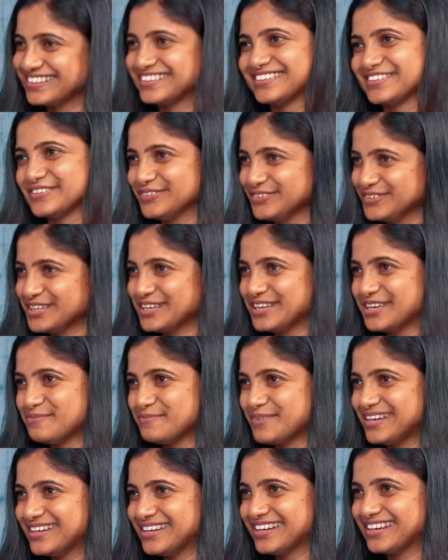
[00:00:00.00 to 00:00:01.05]
you know,
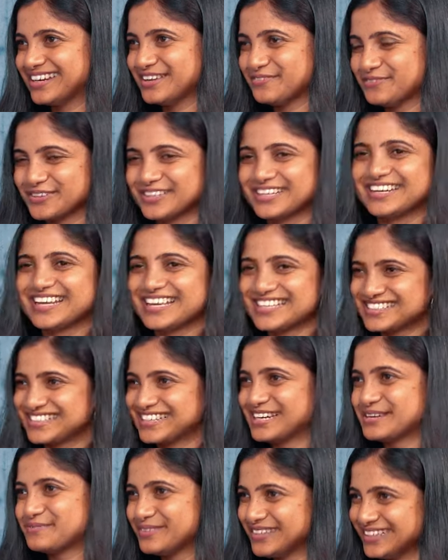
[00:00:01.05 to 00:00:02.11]
immediately for the next
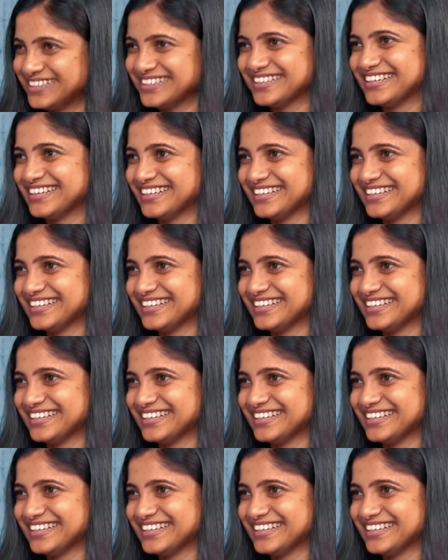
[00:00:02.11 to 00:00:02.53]
little bit,